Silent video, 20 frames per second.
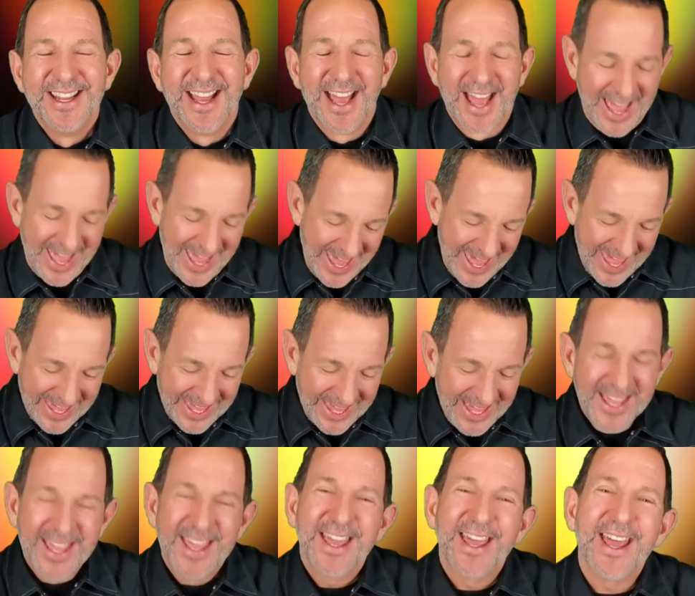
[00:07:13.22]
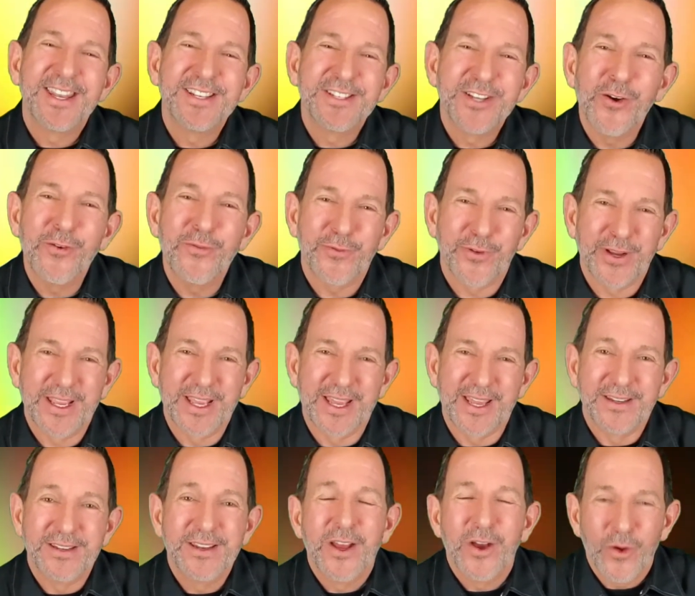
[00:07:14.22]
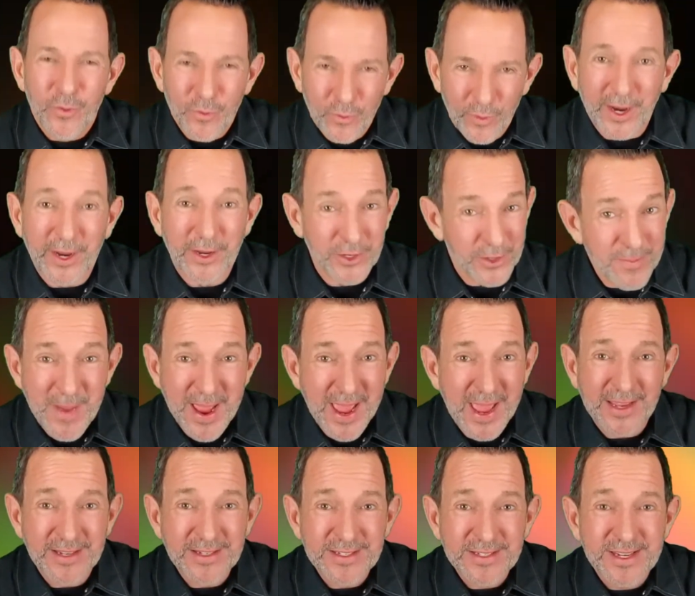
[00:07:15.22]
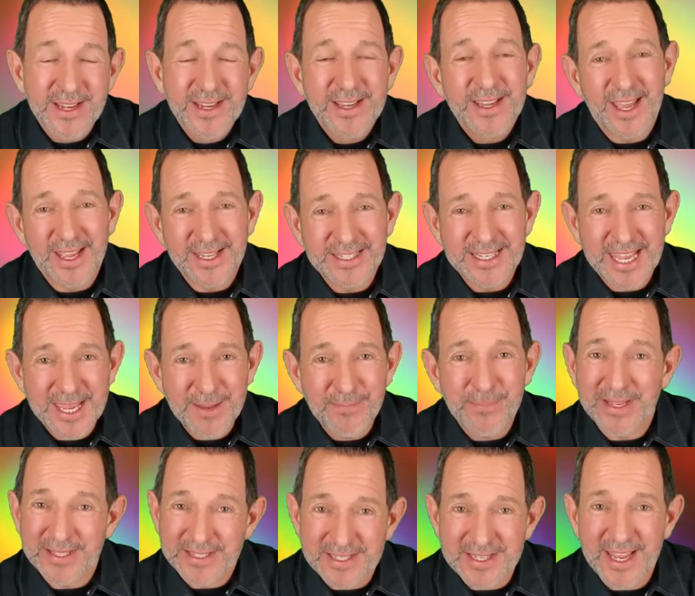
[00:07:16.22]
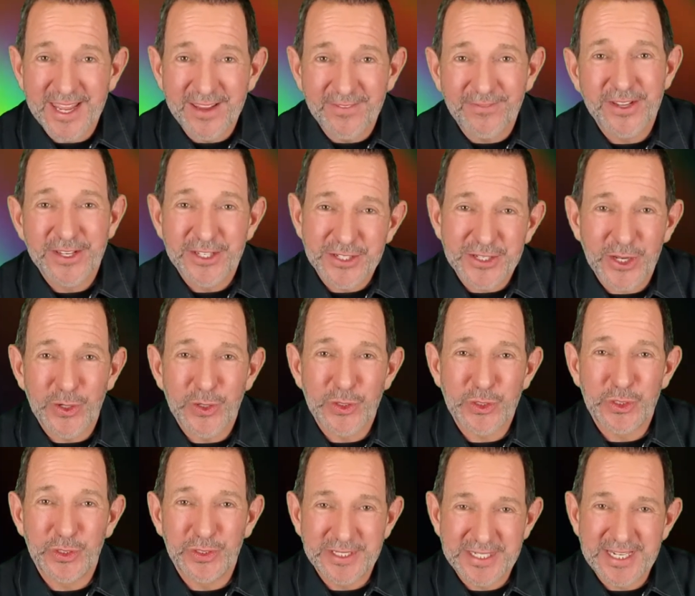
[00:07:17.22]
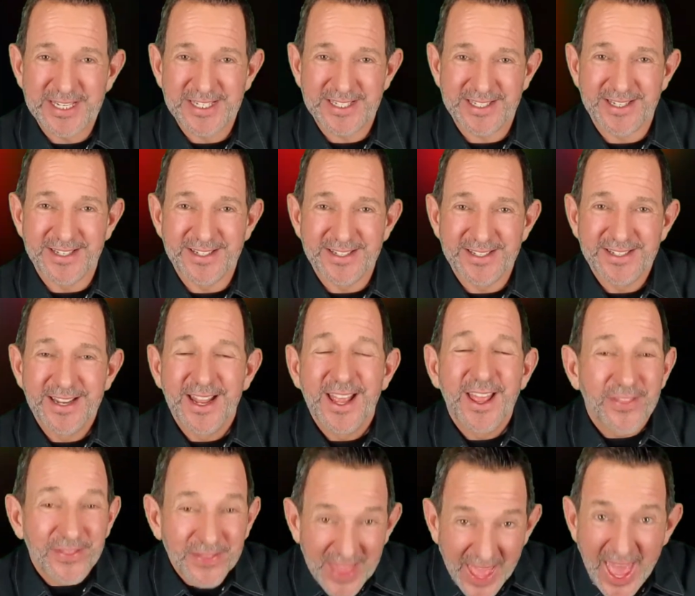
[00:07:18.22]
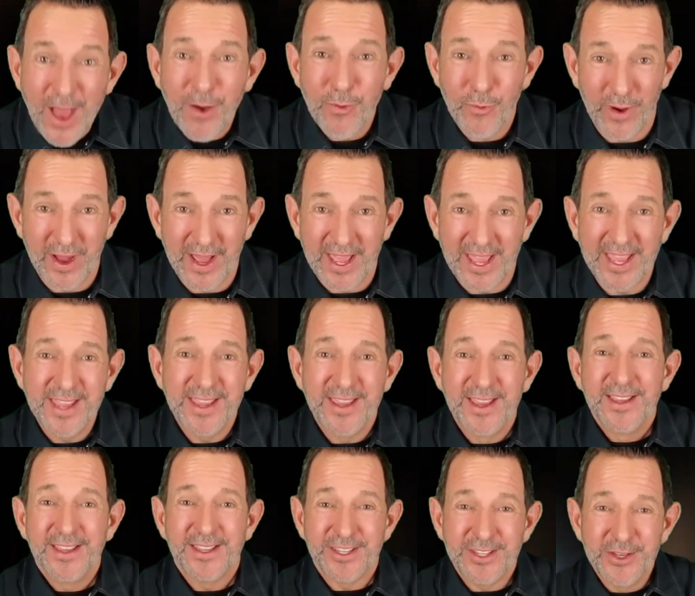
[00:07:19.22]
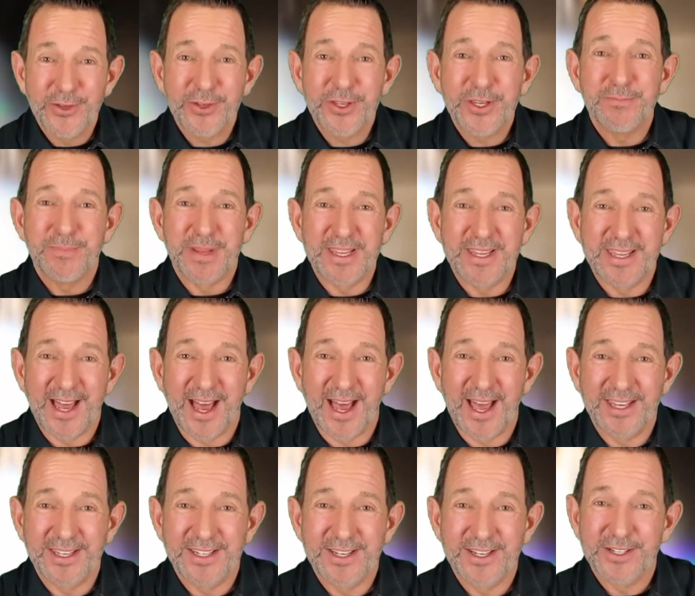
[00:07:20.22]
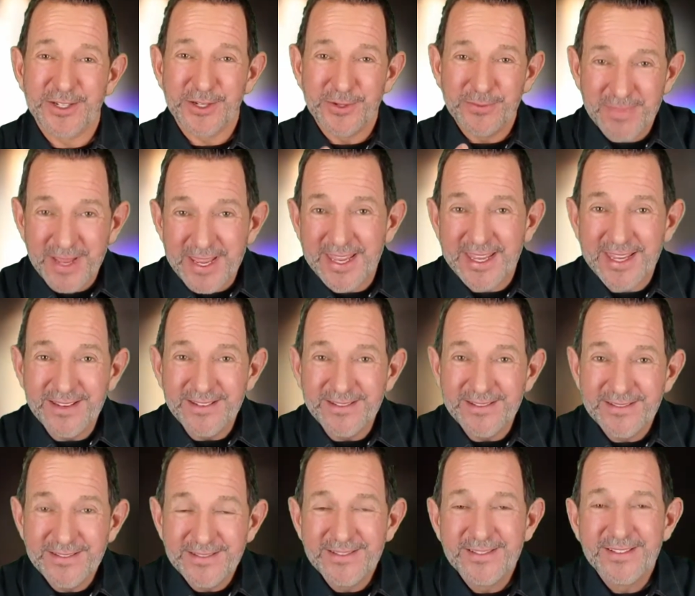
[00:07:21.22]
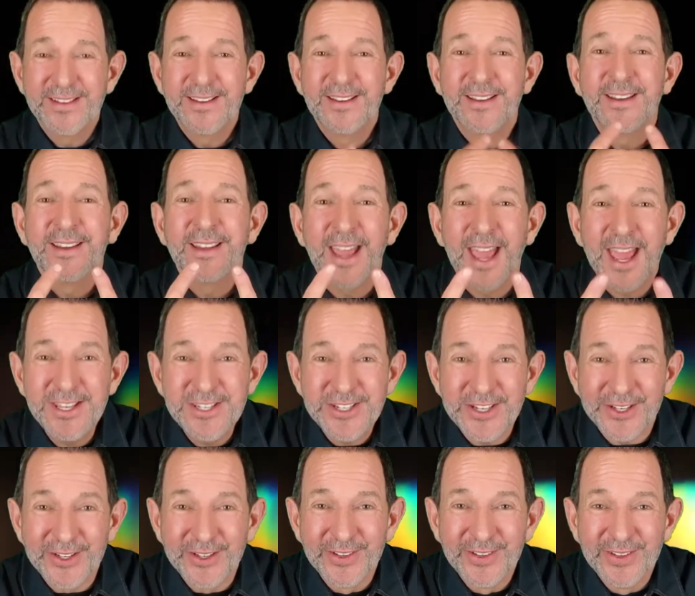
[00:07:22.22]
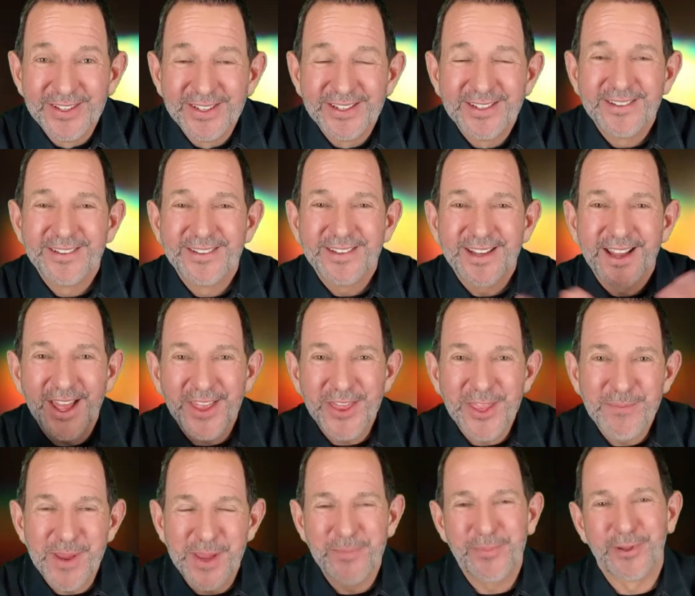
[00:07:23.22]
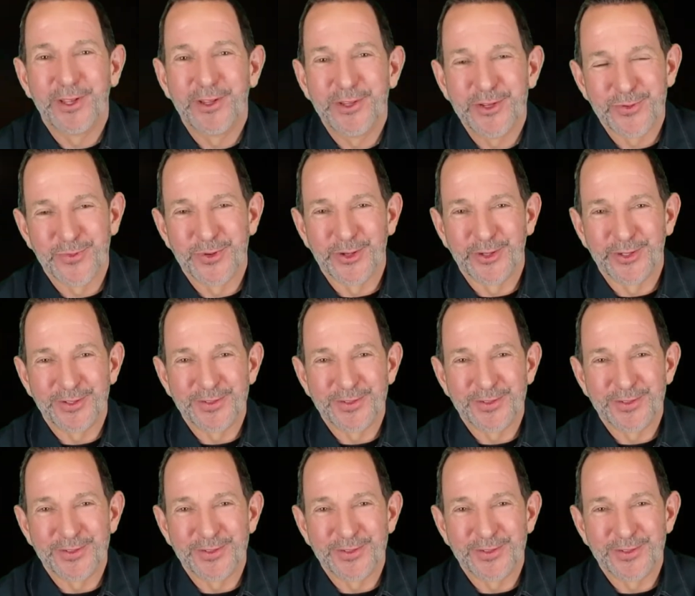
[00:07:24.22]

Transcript: Hey, and don't forget, wear your mask and keep a safe and social distance. That way, you can be kind to me and you and the people in your world.